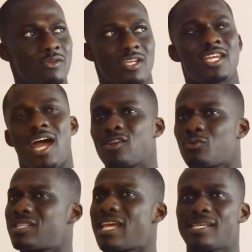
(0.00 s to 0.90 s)
in a house
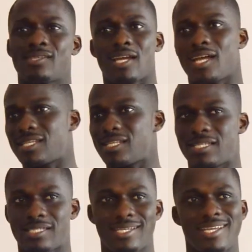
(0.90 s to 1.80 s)
was like 600 Ghana
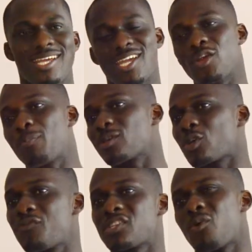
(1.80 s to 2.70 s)
cents. During press
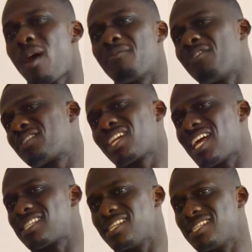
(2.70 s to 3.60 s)
conference, now 50
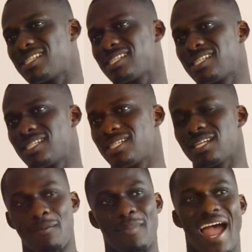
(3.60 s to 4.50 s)
Ghana cents.
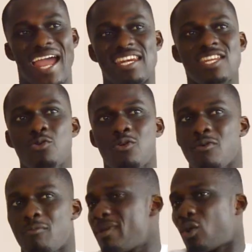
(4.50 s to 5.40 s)
But I knew,
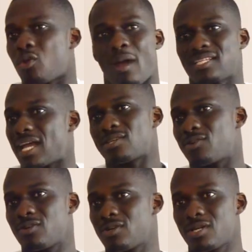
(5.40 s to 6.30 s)
make on my charge
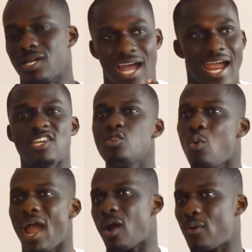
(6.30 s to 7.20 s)
now. I knew
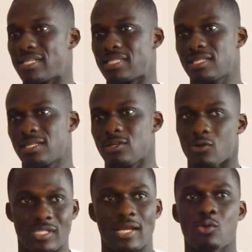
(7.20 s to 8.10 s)
why I went.
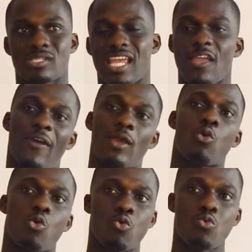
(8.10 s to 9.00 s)
Because I know say if I
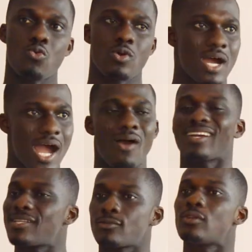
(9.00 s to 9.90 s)
go, I'll
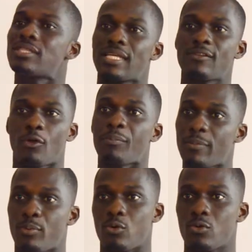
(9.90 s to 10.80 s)
get content for
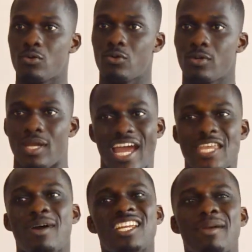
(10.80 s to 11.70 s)
people.
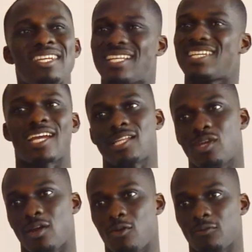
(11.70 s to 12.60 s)
And money make the chance to you.